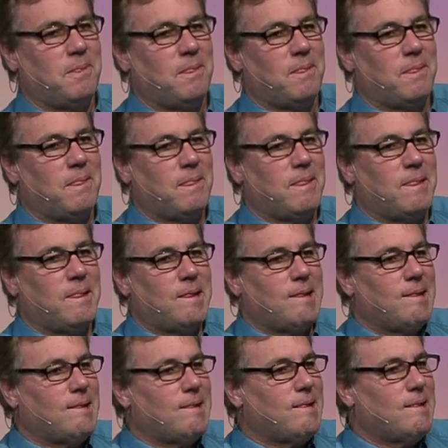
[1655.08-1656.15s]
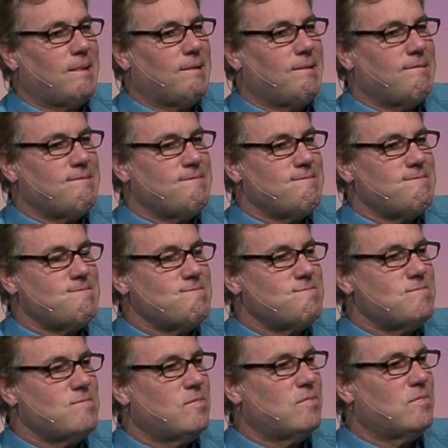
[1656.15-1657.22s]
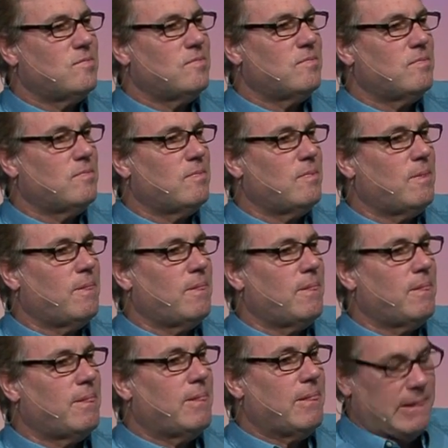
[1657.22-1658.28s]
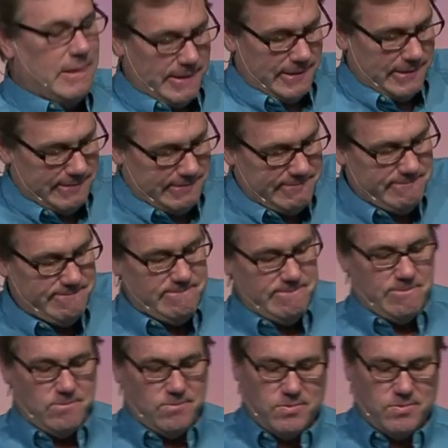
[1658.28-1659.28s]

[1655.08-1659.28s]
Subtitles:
Nobody speaks.